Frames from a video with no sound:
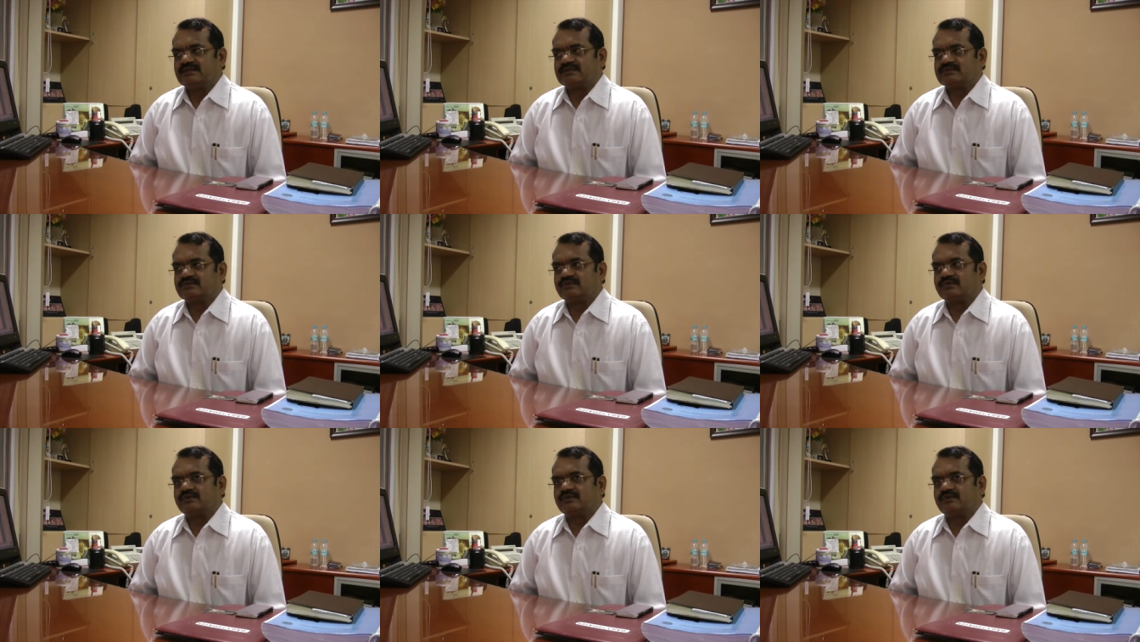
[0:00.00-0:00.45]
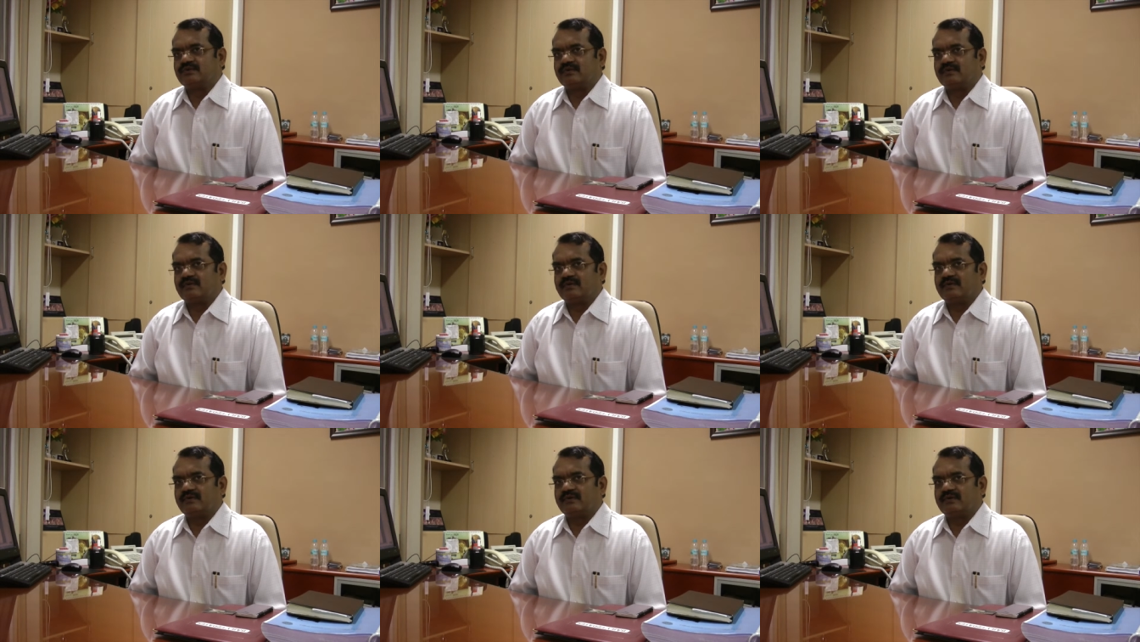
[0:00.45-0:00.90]
So
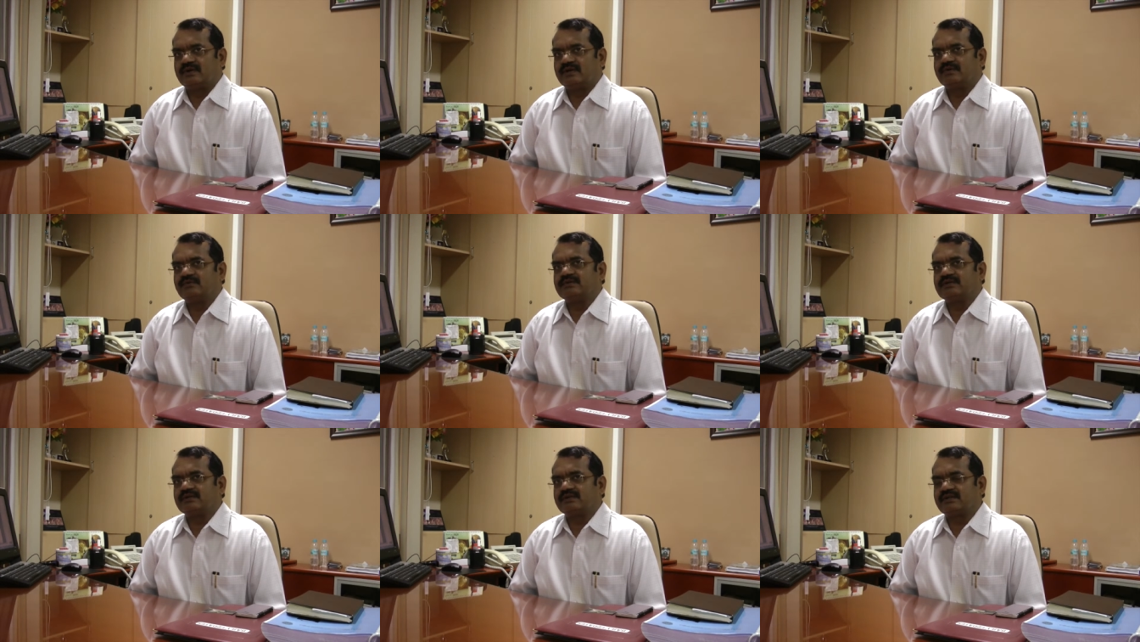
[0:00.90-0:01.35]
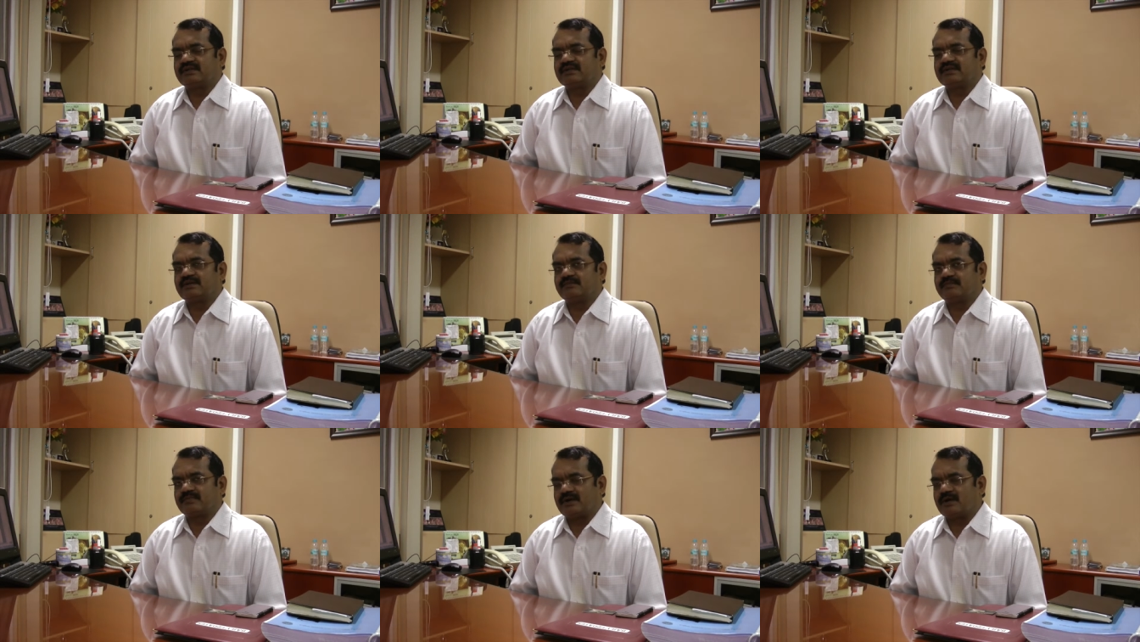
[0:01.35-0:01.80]
now
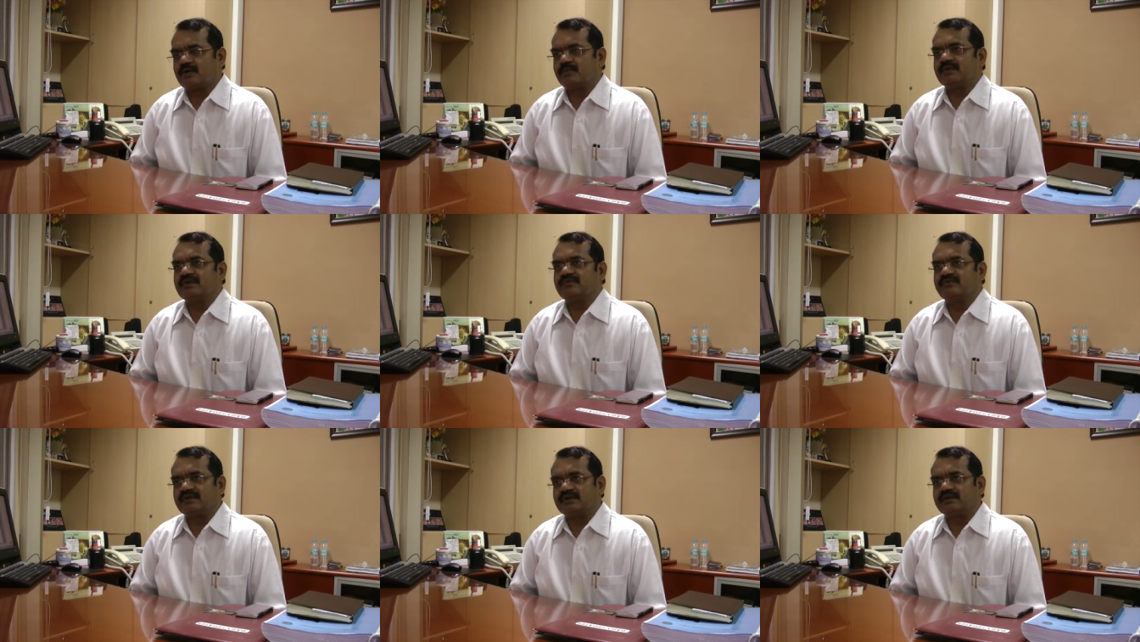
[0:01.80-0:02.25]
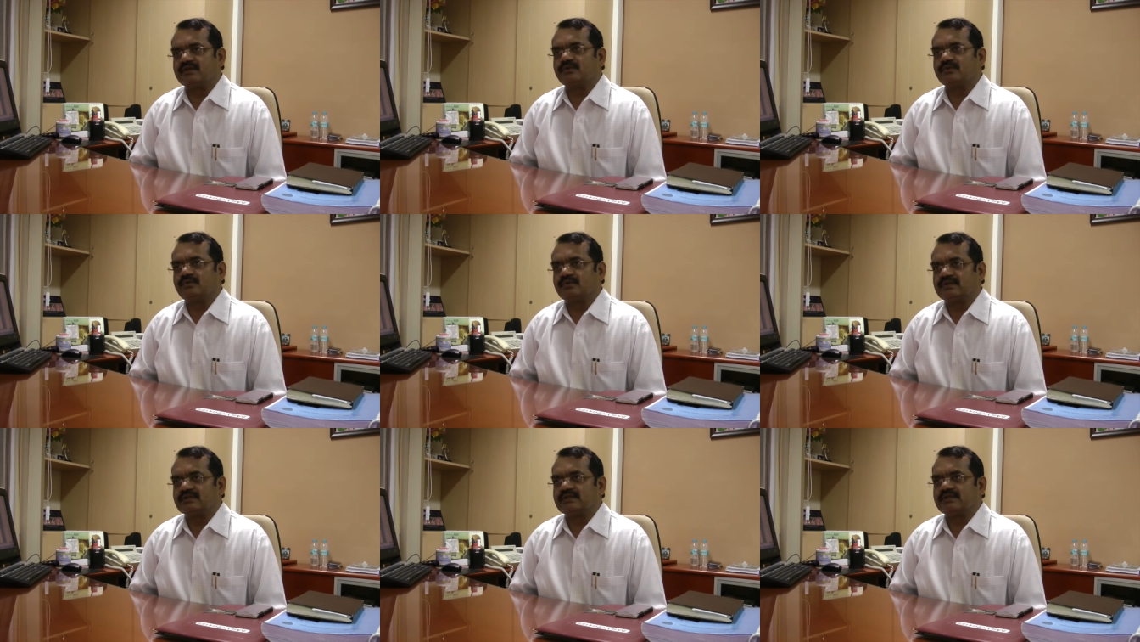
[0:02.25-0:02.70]
probably we are
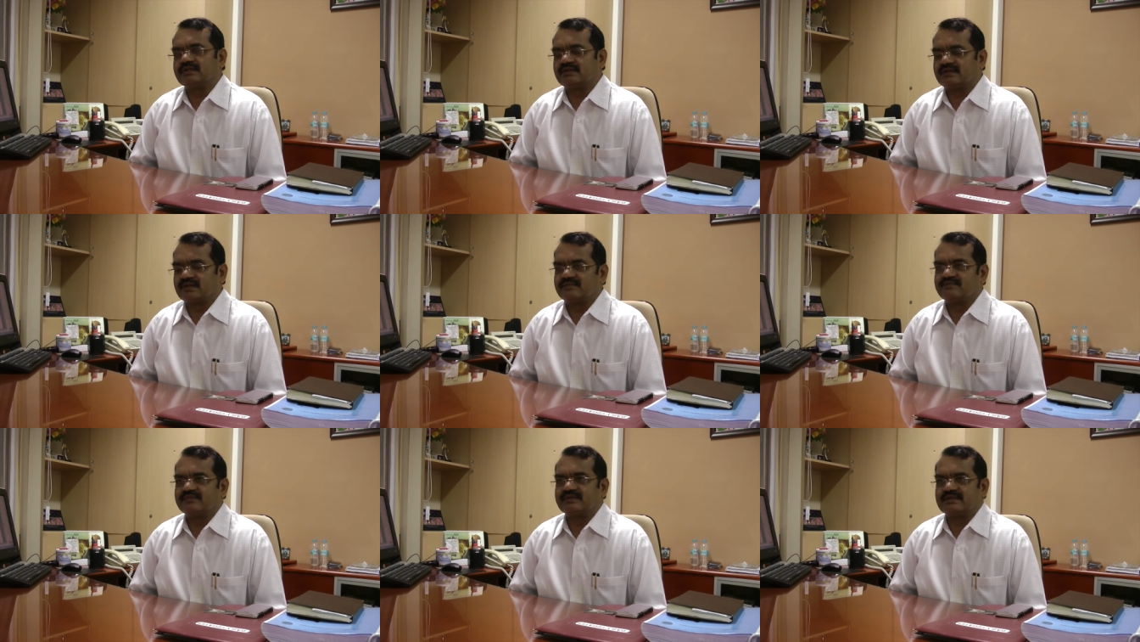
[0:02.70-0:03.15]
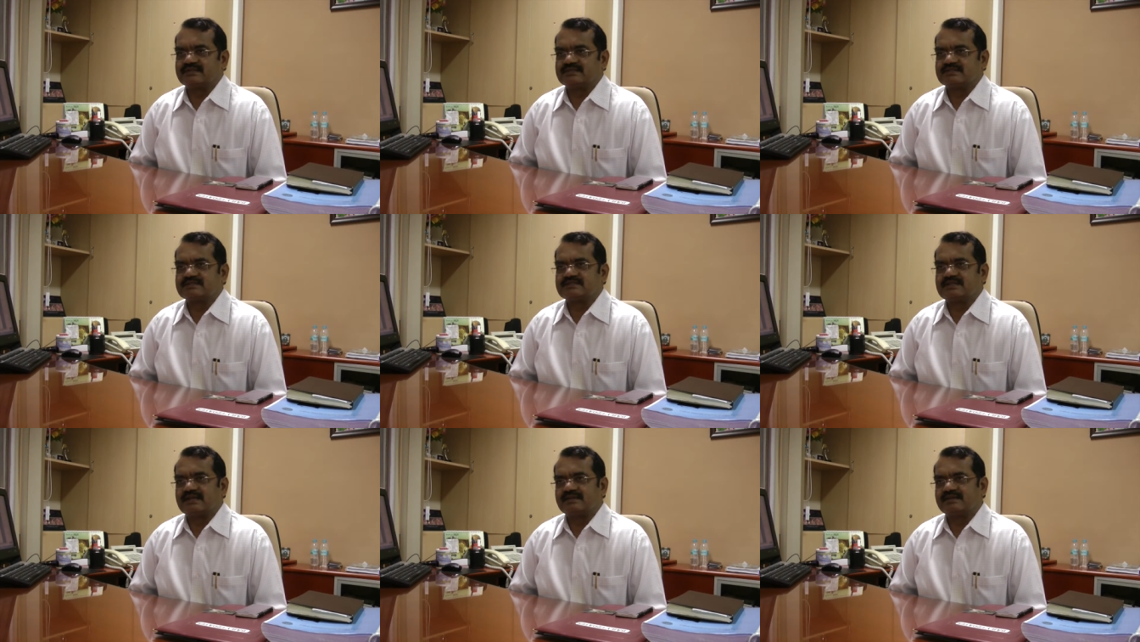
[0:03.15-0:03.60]
looking to the
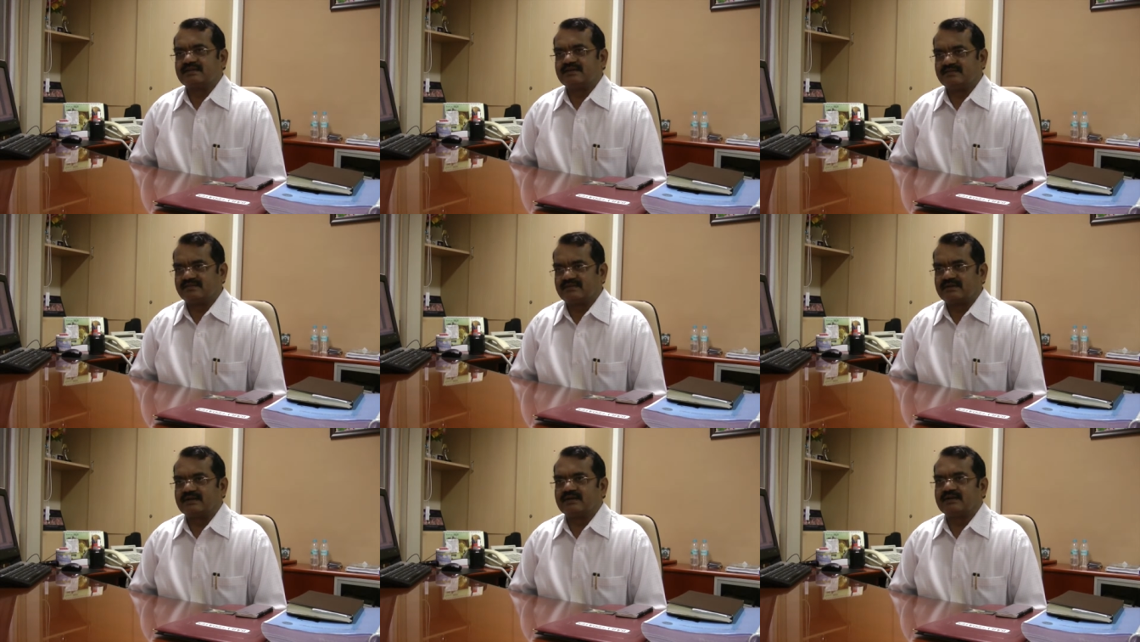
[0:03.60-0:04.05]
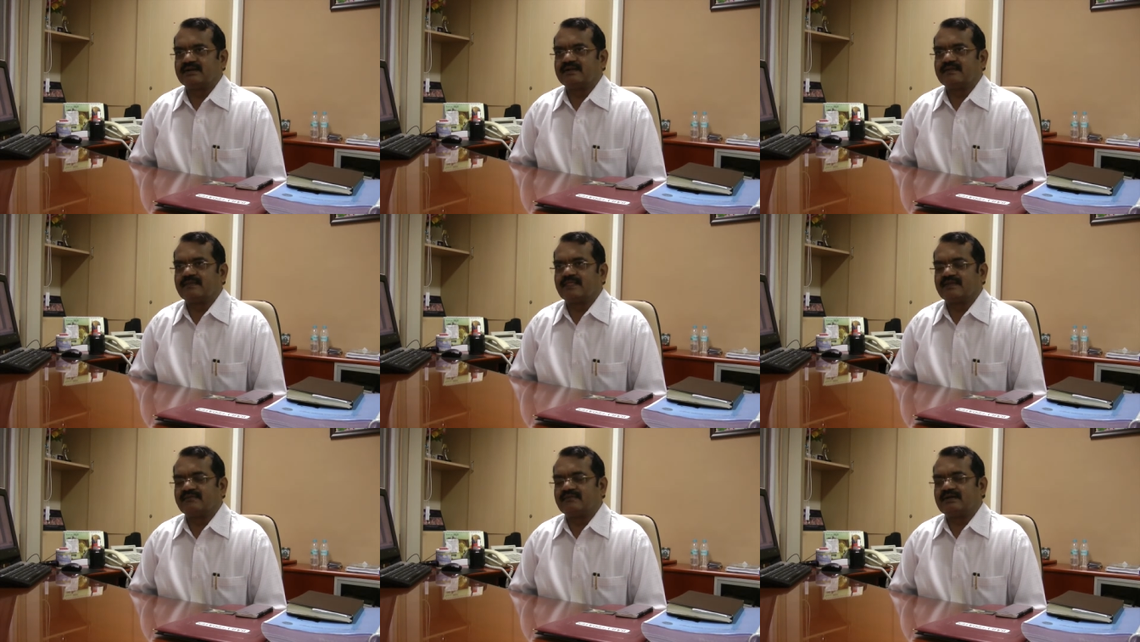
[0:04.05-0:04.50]
reconfiguration slightly differently,